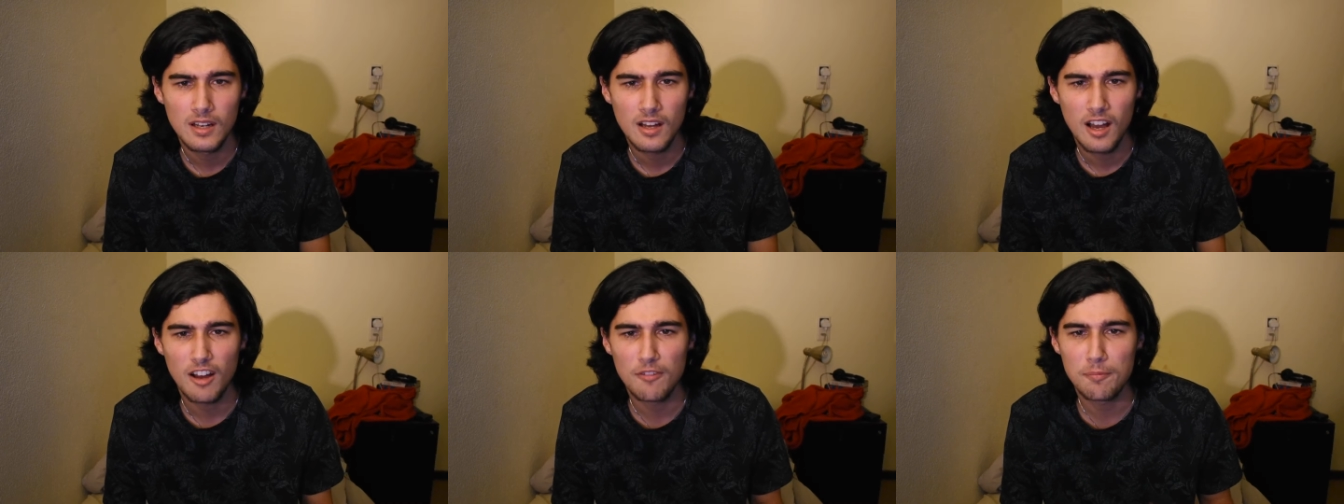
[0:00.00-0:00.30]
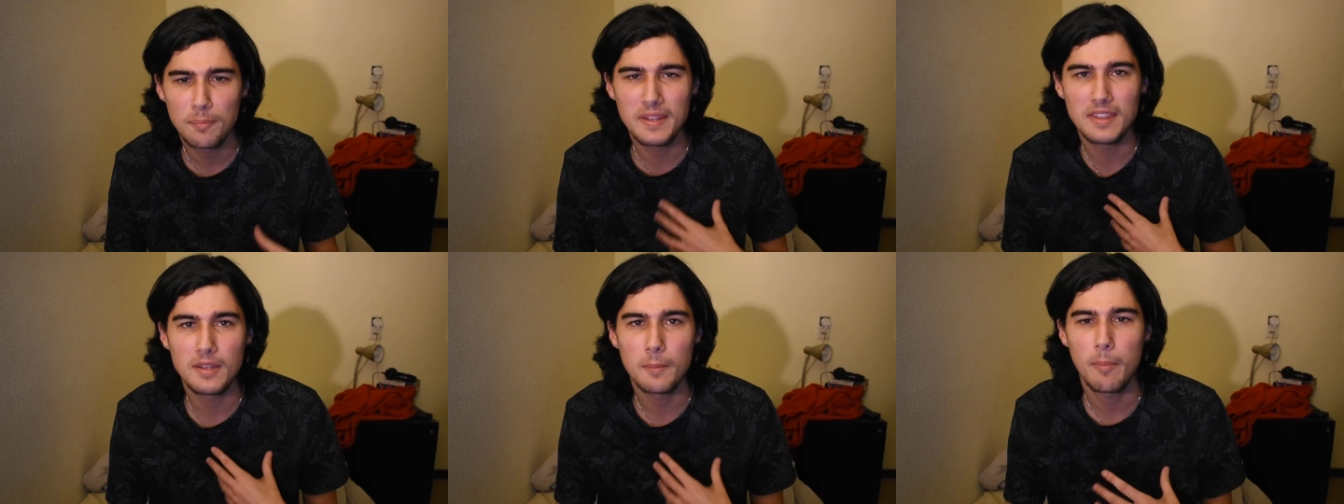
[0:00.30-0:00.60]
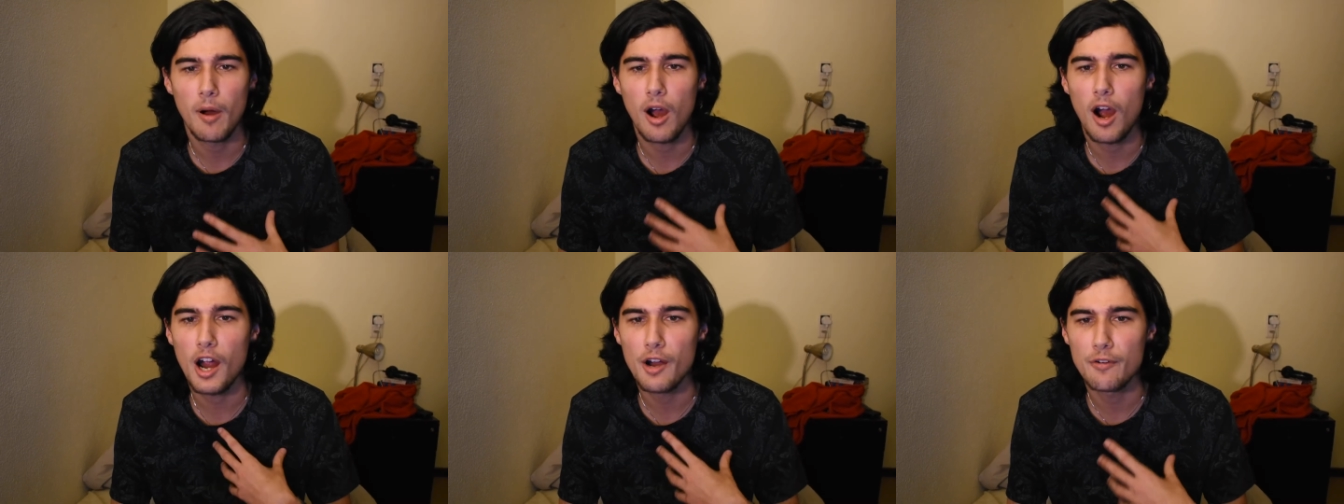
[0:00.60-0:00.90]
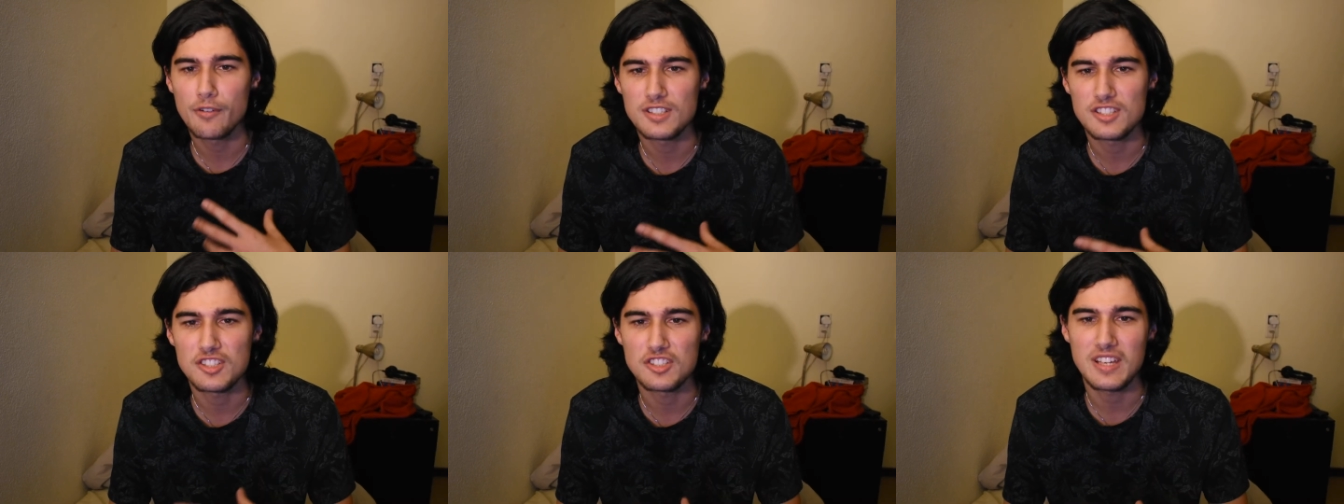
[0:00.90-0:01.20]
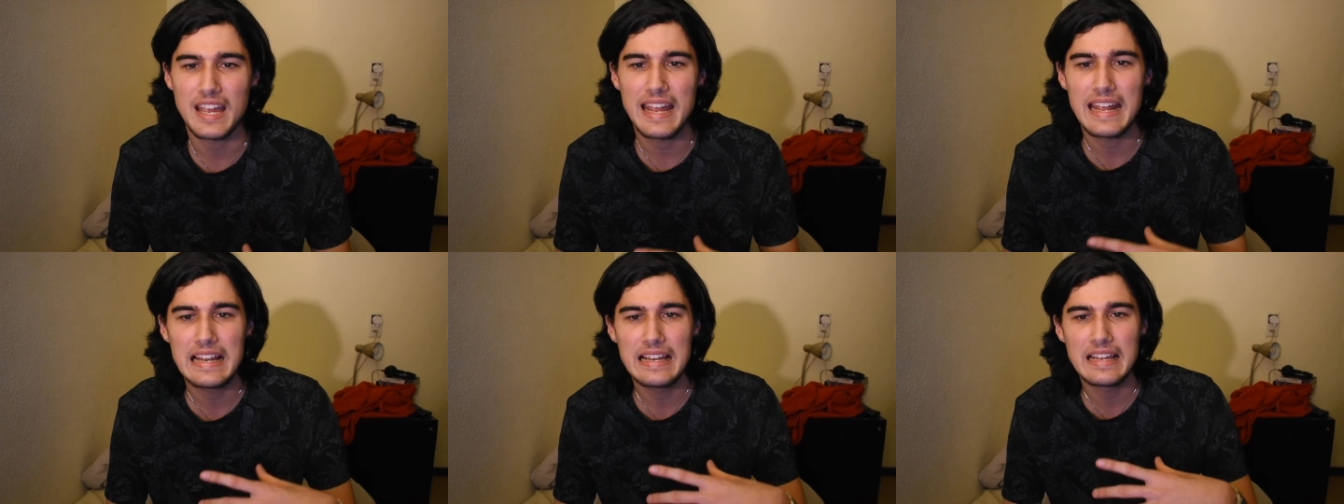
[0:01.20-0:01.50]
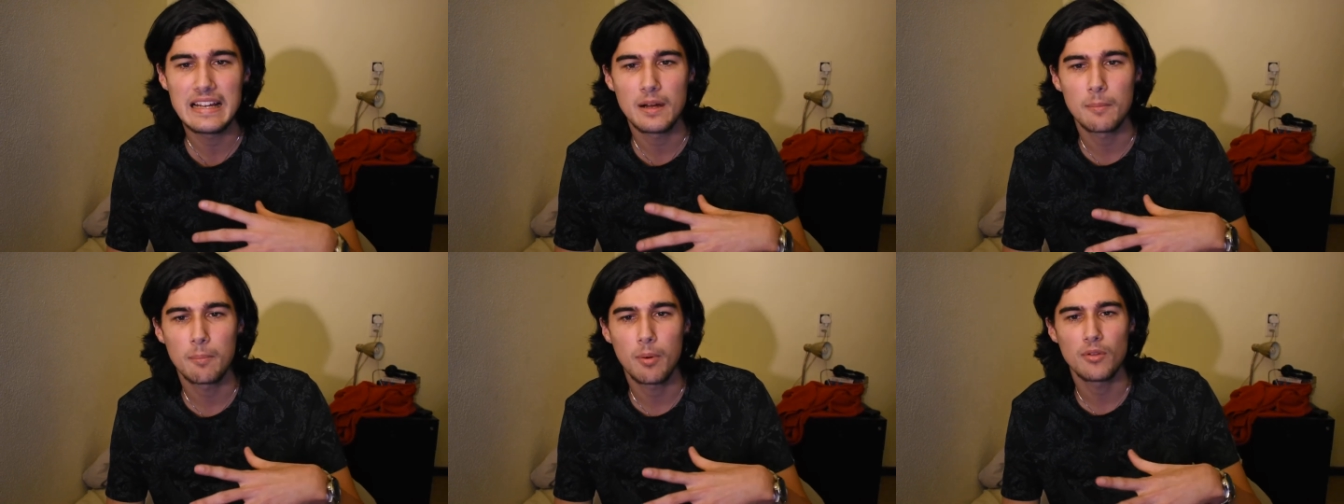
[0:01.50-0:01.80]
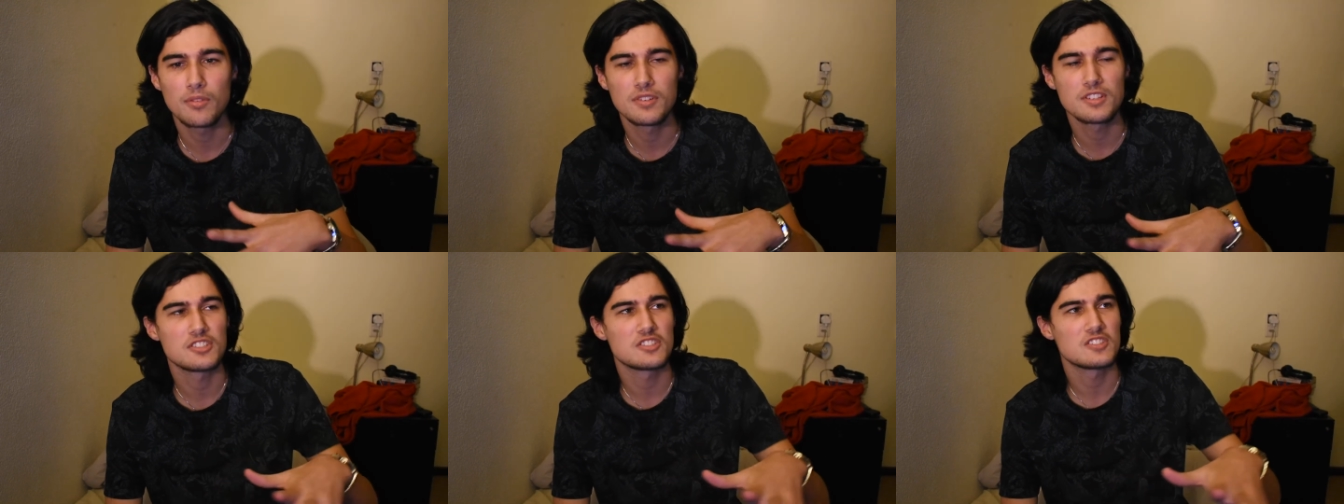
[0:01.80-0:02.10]
I've been the pirate sailing
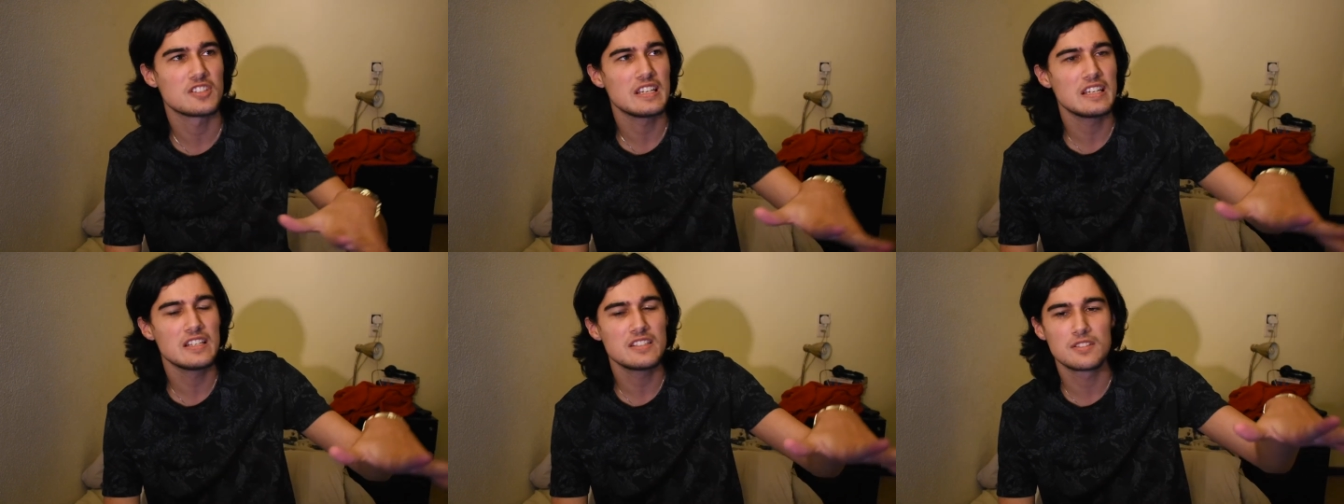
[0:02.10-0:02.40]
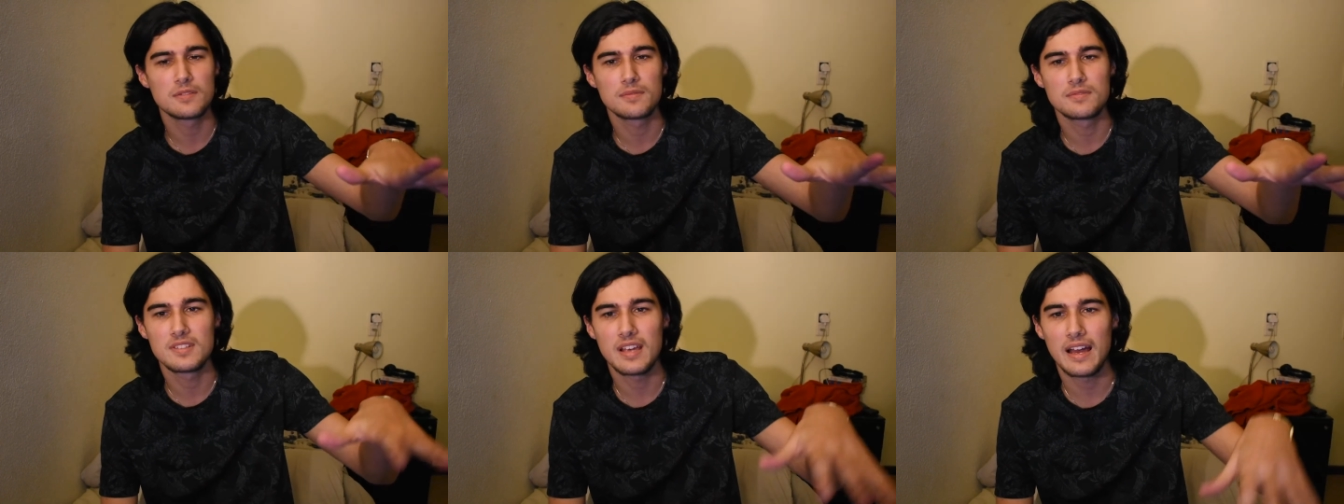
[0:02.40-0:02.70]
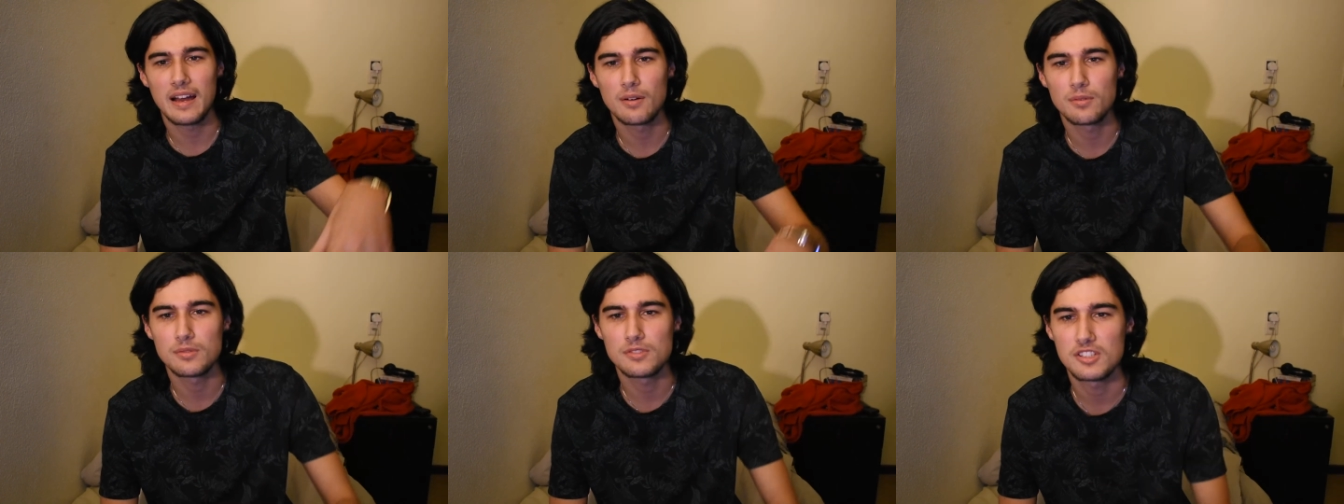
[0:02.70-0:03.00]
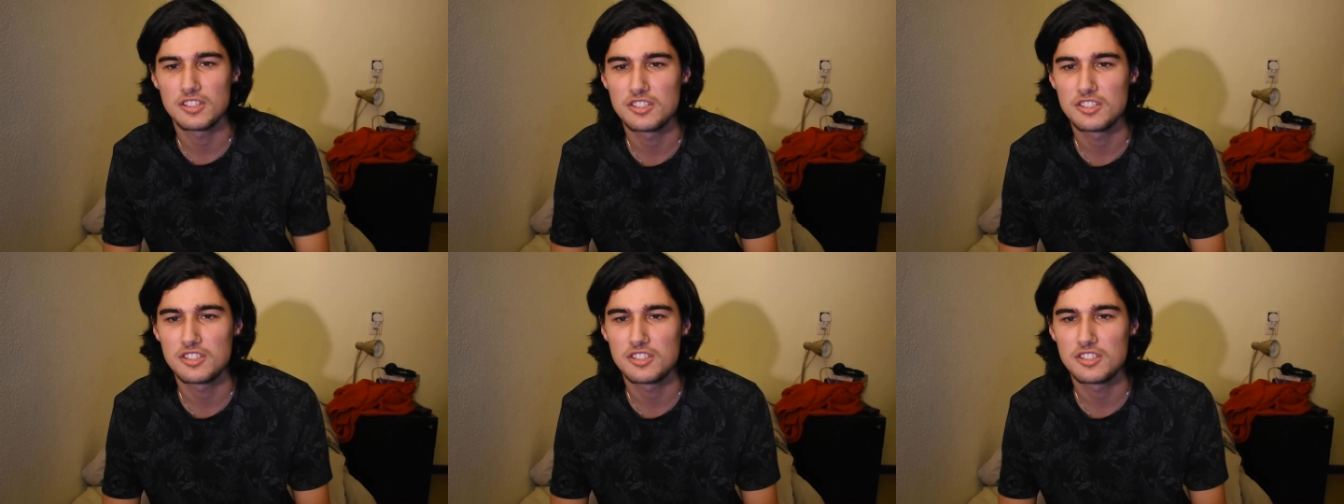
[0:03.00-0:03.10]
upon the seas of doubt,